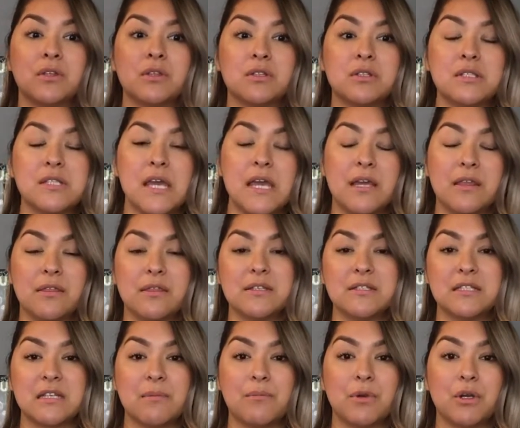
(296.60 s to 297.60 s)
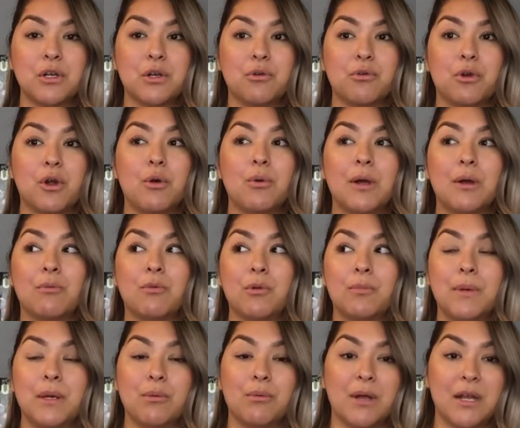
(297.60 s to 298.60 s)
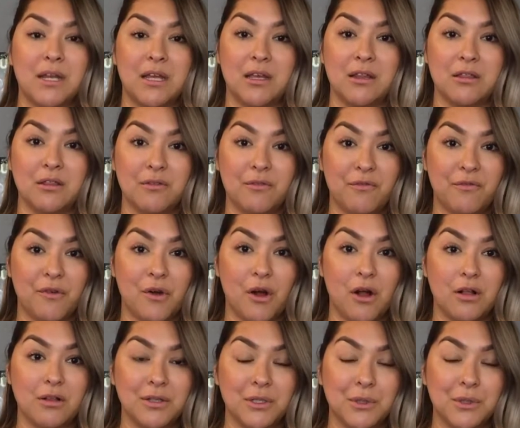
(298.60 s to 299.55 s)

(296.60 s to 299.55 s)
take the summer to grow and will be ready in the fall.